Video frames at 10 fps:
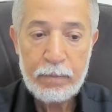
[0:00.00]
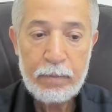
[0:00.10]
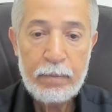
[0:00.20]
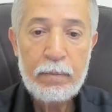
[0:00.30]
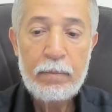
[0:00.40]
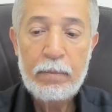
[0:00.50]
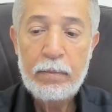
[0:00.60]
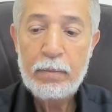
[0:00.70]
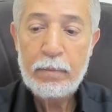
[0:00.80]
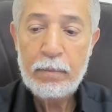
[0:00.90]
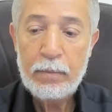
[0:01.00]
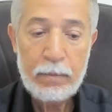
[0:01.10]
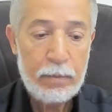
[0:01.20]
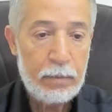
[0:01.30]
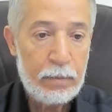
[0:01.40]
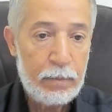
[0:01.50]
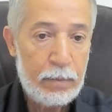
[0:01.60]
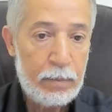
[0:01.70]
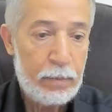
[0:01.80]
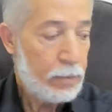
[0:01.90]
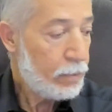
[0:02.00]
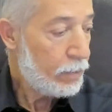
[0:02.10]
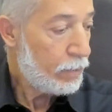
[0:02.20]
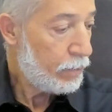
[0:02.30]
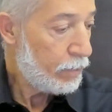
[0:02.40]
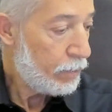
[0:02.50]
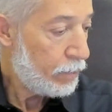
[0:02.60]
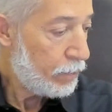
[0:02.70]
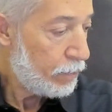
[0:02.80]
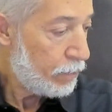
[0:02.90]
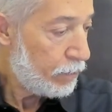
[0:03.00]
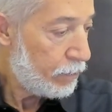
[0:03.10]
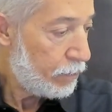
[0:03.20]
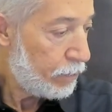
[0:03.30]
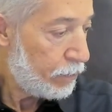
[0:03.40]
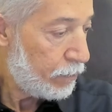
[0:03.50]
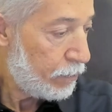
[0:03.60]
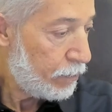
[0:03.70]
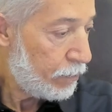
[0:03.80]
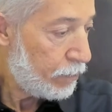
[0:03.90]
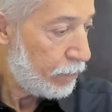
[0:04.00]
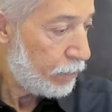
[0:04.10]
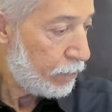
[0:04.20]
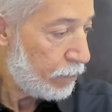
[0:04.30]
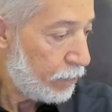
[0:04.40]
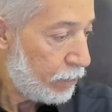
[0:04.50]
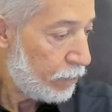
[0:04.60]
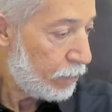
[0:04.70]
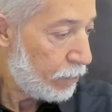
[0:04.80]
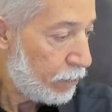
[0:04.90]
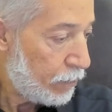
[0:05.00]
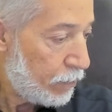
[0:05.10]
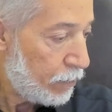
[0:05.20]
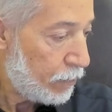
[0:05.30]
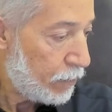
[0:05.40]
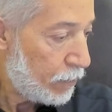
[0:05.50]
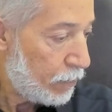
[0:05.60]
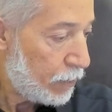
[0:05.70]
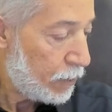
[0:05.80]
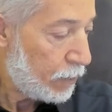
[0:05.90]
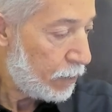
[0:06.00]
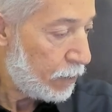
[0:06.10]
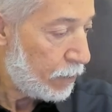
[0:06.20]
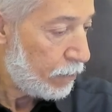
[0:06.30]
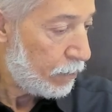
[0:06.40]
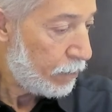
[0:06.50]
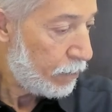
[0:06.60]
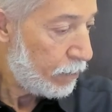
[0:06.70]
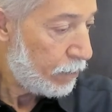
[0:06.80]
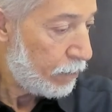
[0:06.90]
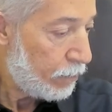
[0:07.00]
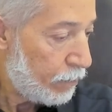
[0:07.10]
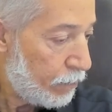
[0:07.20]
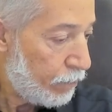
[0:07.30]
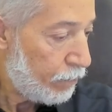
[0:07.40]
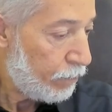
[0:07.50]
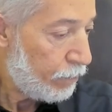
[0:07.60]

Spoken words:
Nobody speaks.